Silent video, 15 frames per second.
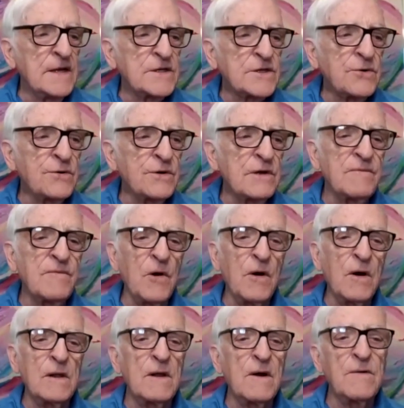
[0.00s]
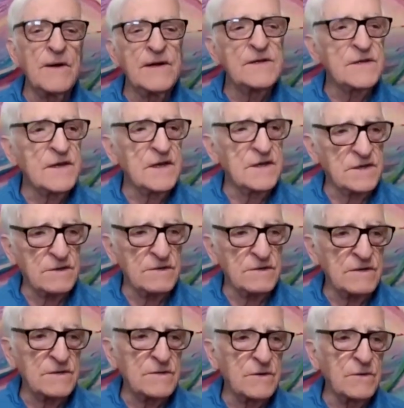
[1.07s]
A story of all our
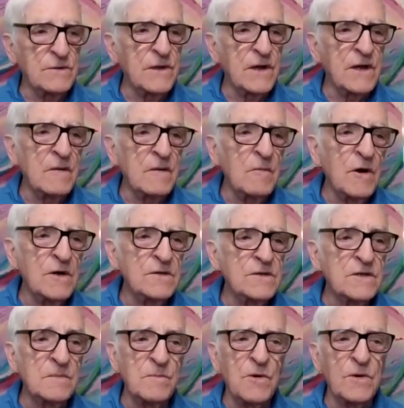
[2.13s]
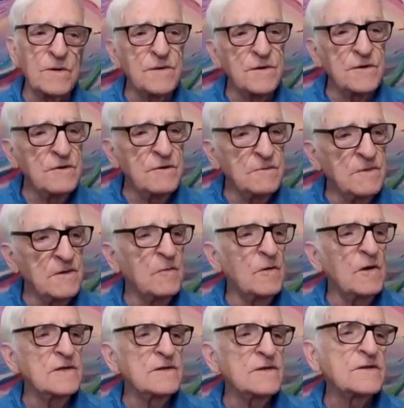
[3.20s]
ancestors, two-legged ones and more than
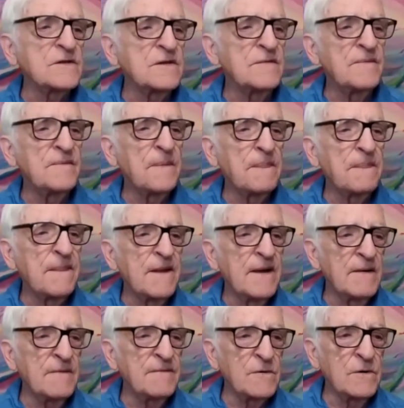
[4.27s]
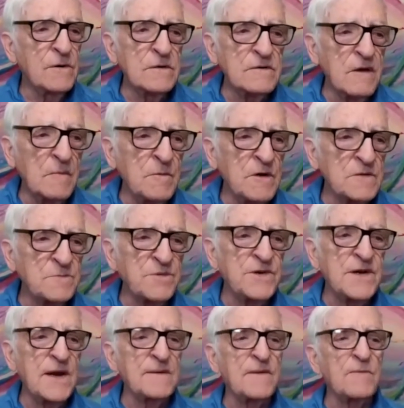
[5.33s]
human. Of course, we must
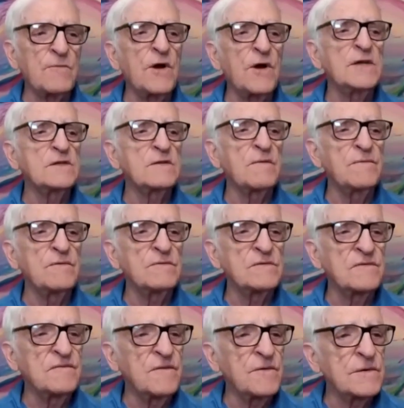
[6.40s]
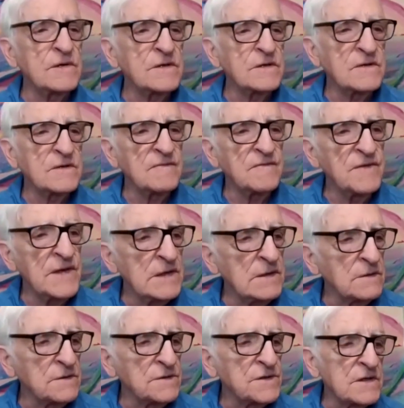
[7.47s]
protect the rights of those forests and
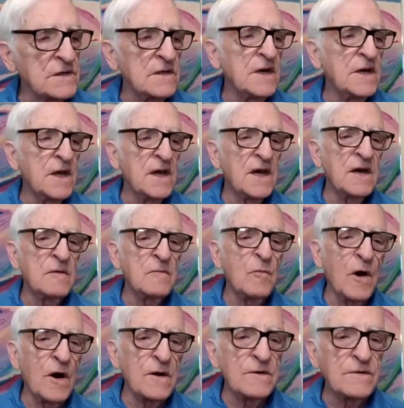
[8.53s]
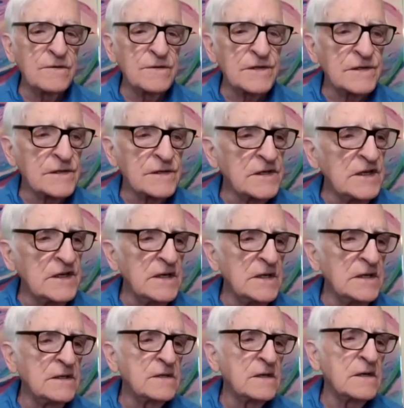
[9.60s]
fields and waters and
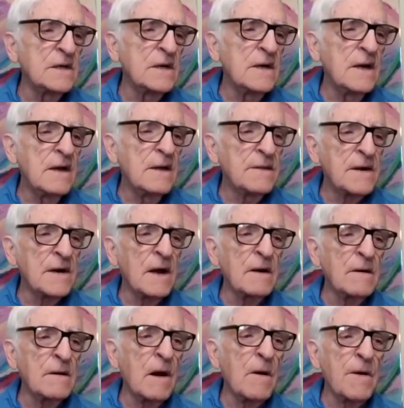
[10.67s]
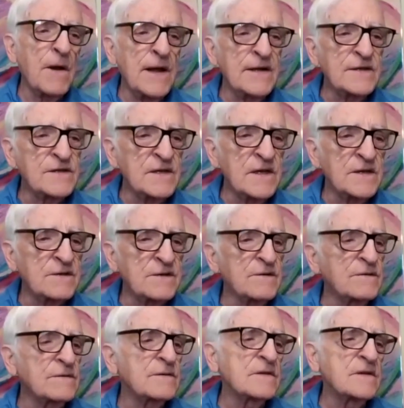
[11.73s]
seeds that are our
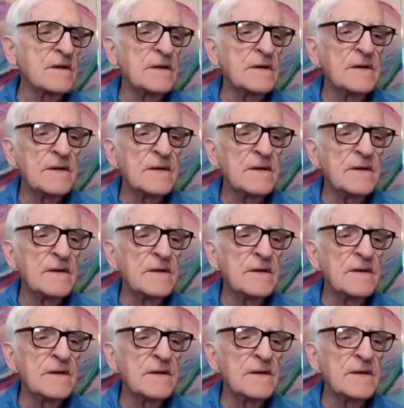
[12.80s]
ancestors.